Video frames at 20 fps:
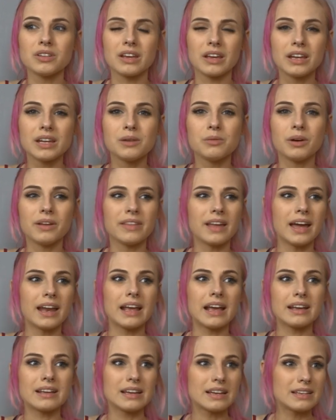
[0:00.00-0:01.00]
to anyone
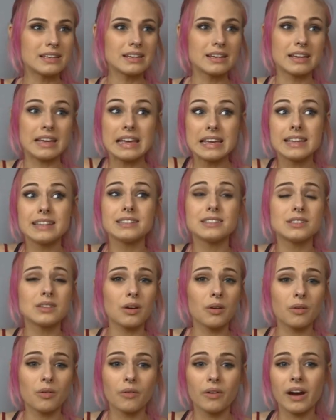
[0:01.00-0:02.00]
that is
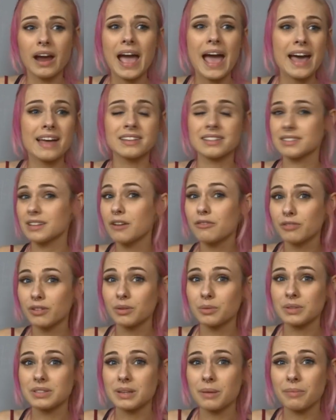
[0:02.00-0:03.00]
or has
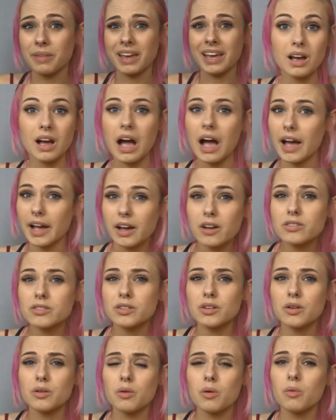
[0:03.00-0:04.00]
suffered with something. I
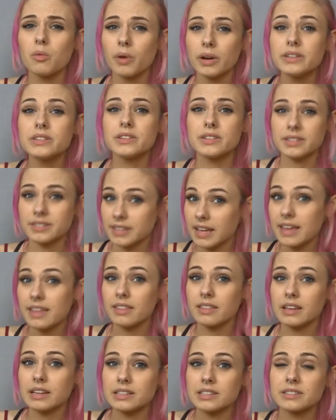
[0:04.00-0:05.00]
also want to
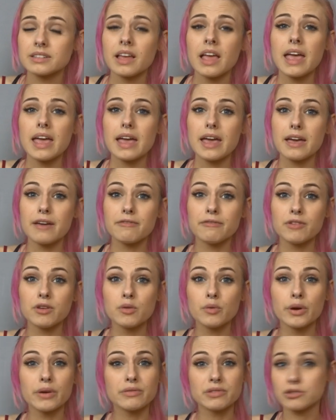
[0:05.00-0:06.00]
say this, if
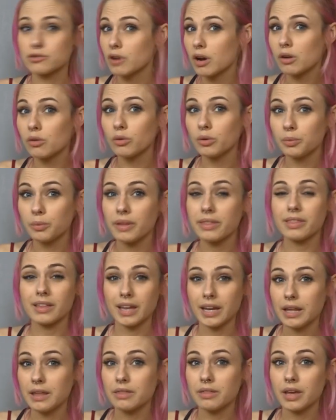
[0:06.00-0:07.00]
you have struggled with
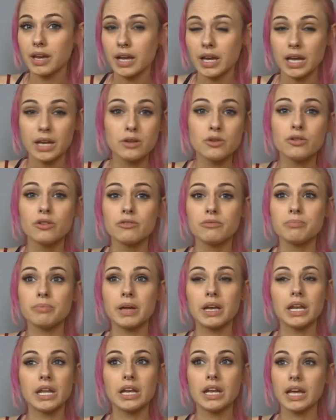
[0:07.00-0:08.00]
anything and you have
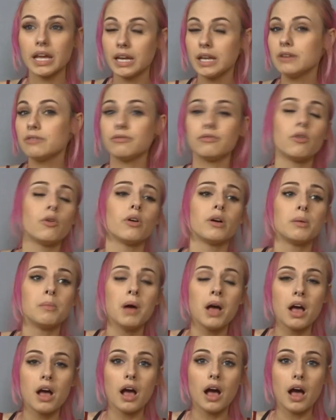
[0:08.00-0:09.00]
been in any form